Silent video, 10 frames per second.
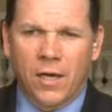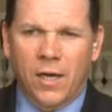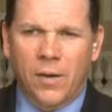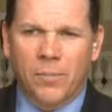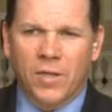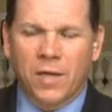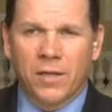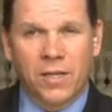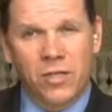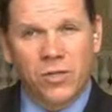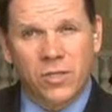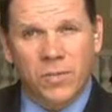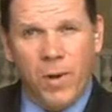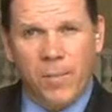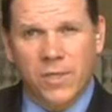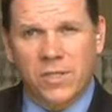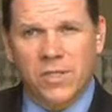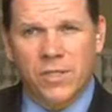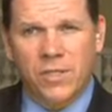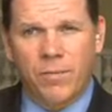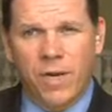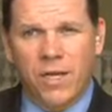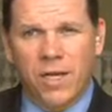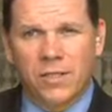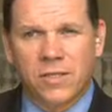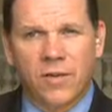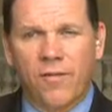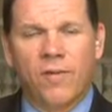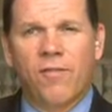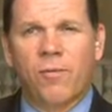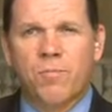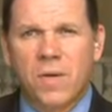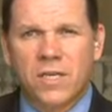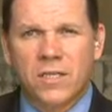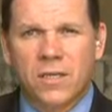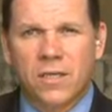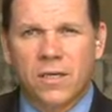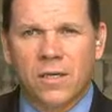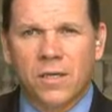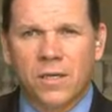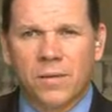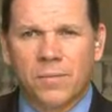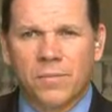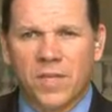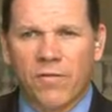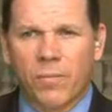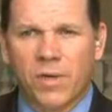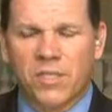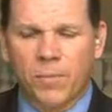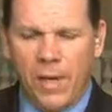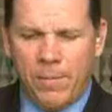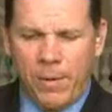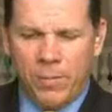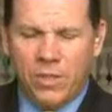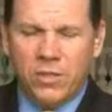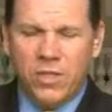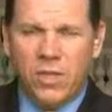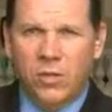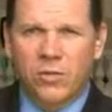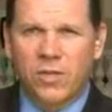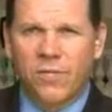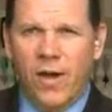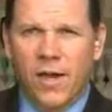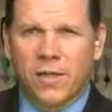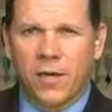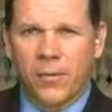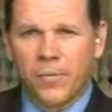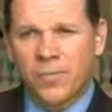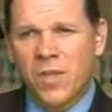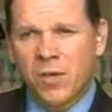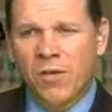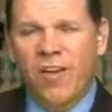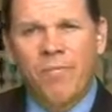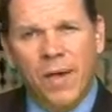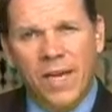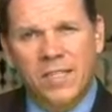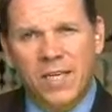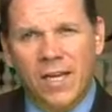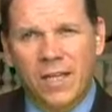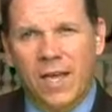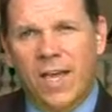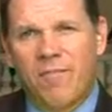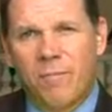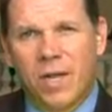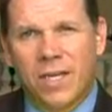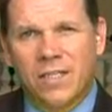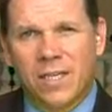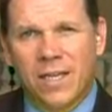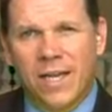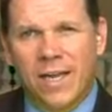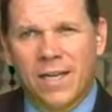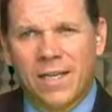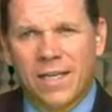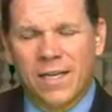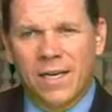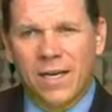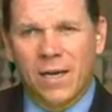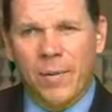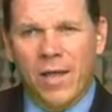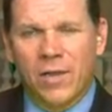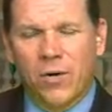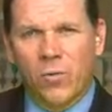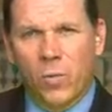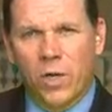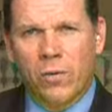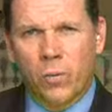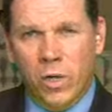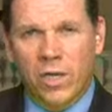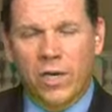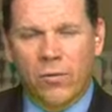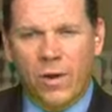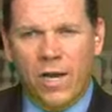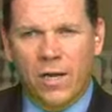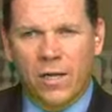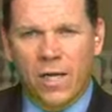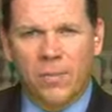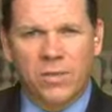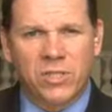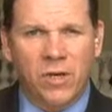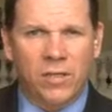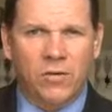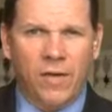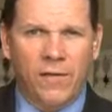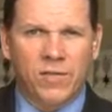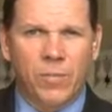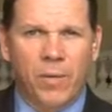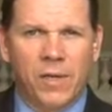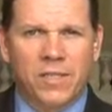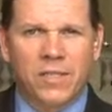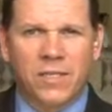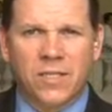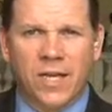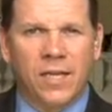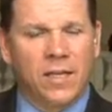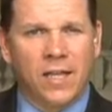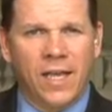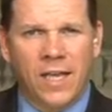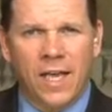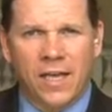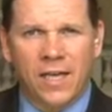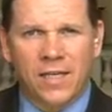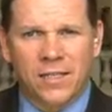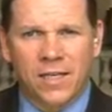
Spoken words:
And these are just small businesses in many cases that have never missed a payment. But there's a huge divide there. You have banks saying they have money to lend, and they're willing and ready to lend, but you also have small businesses saying that they can't get